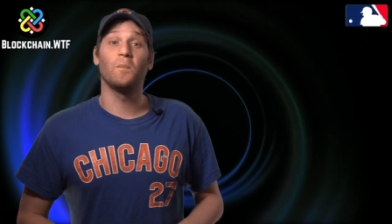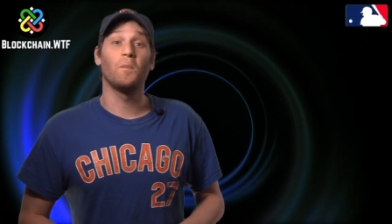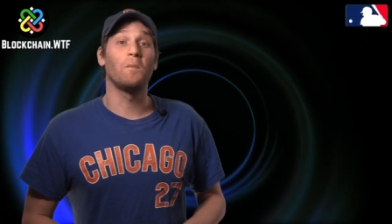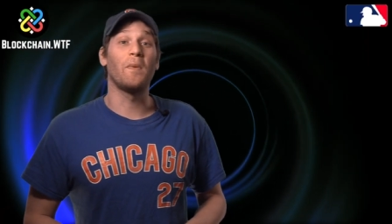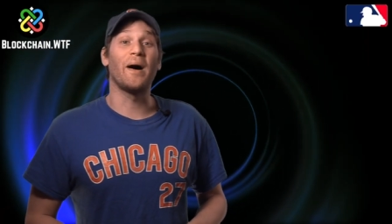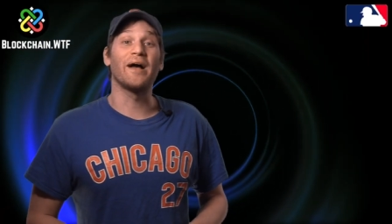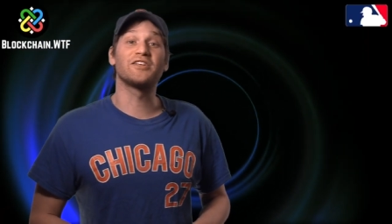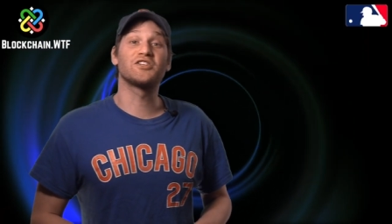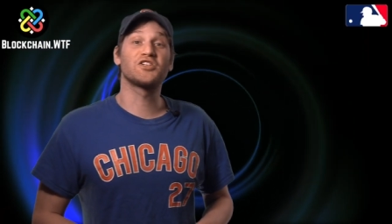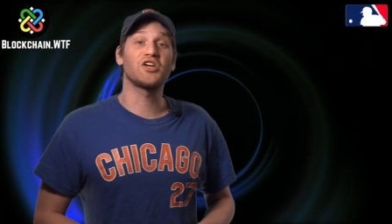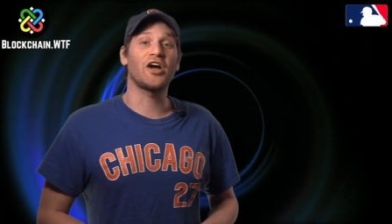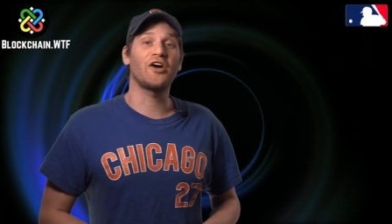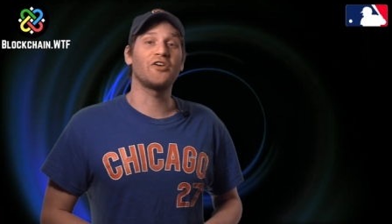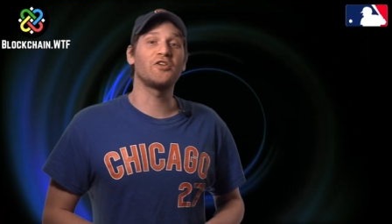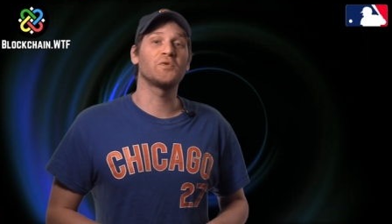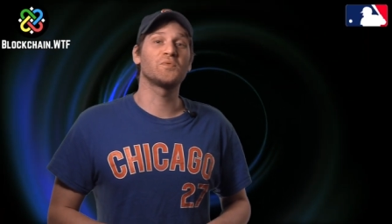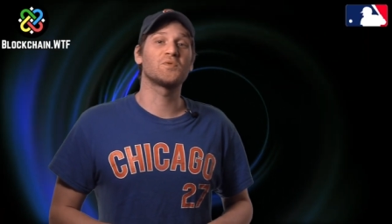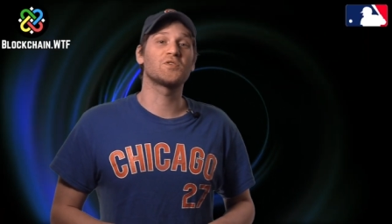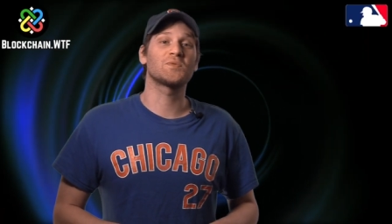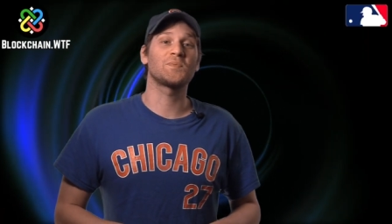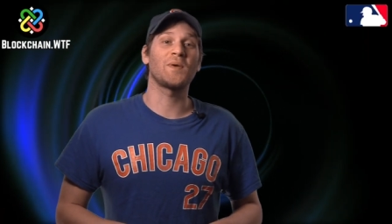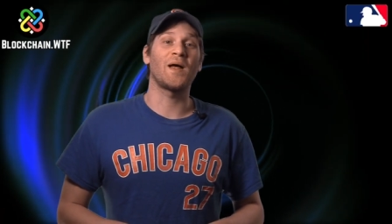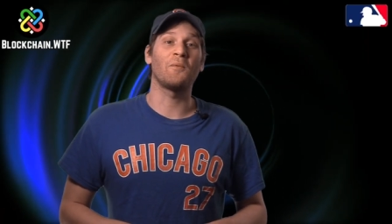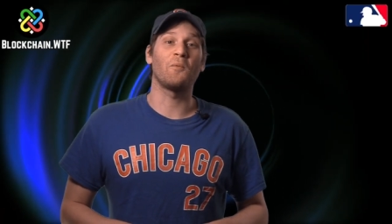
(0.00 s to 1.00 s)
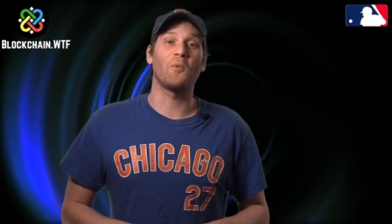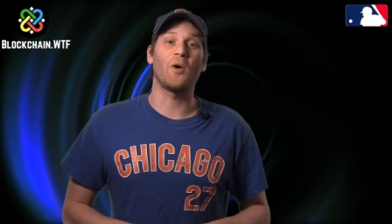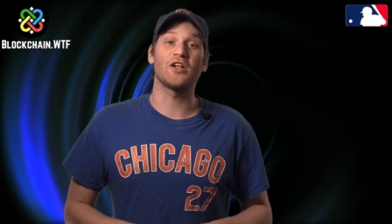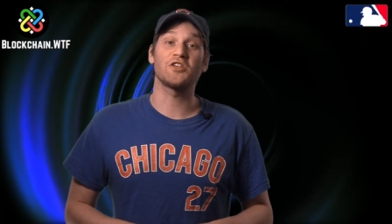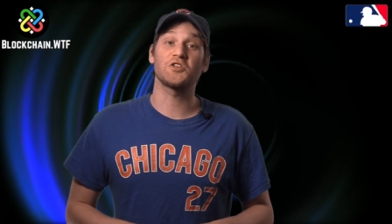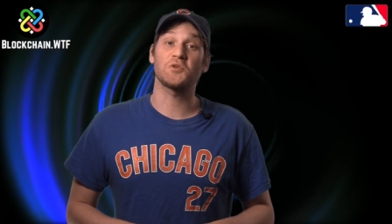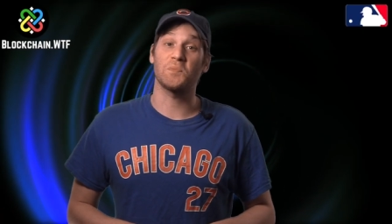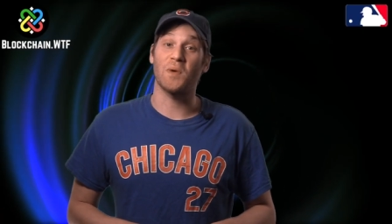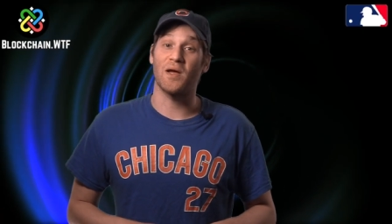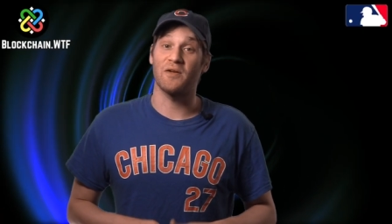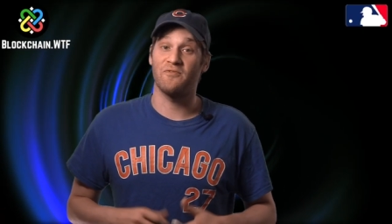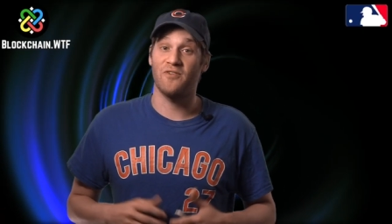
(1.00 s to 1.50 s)
My childhood was spent
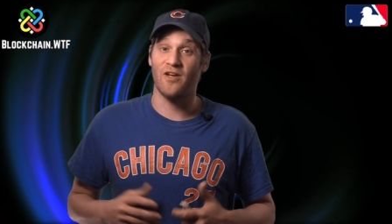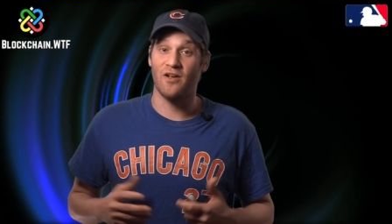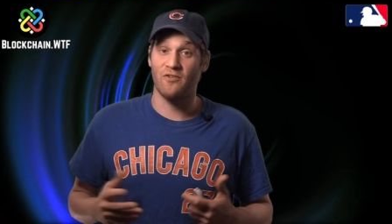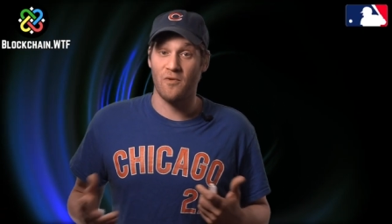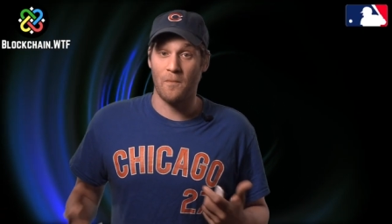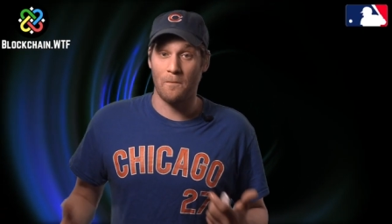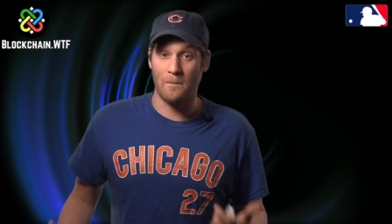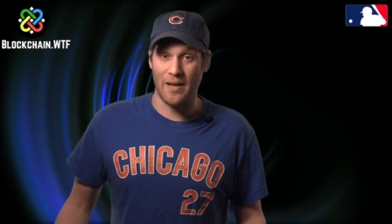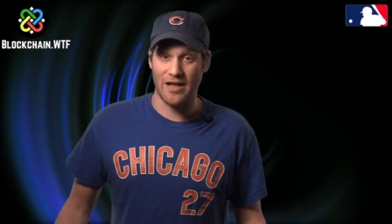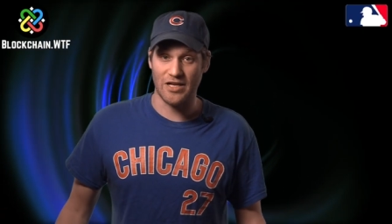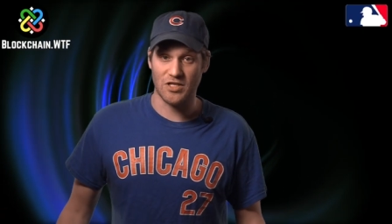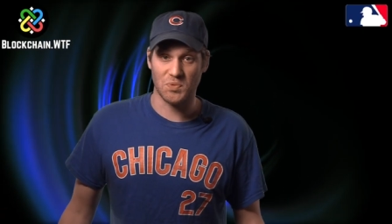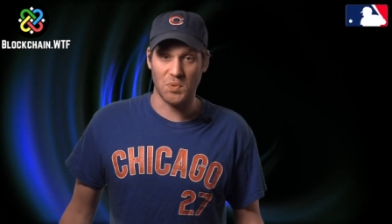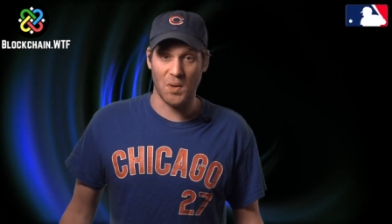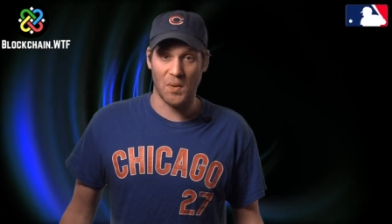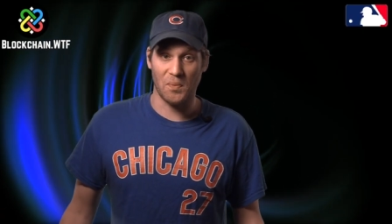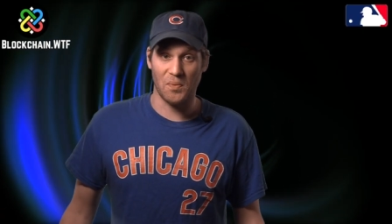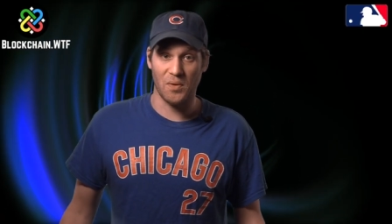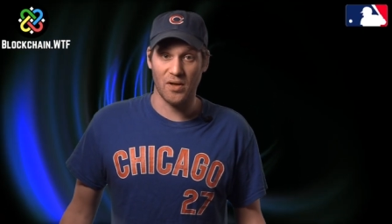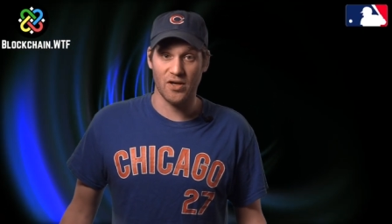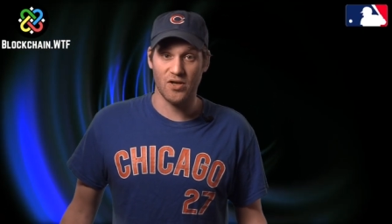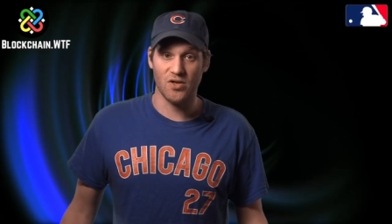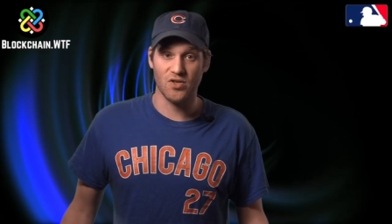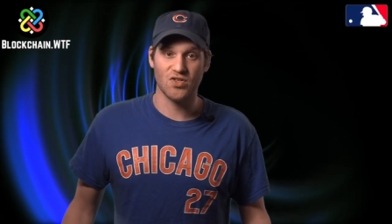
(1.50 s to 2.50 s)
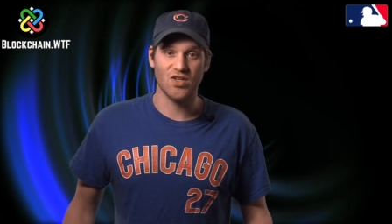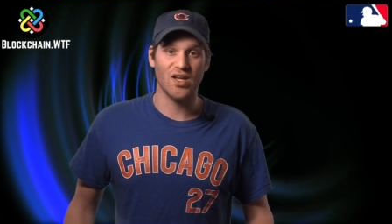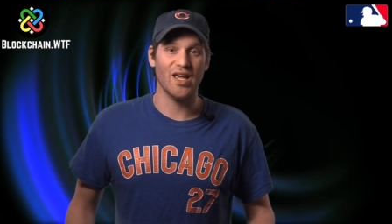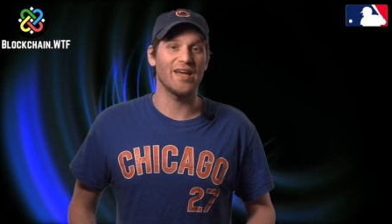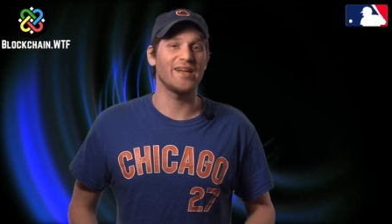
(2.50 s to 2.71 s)
watching my favorite baseball players,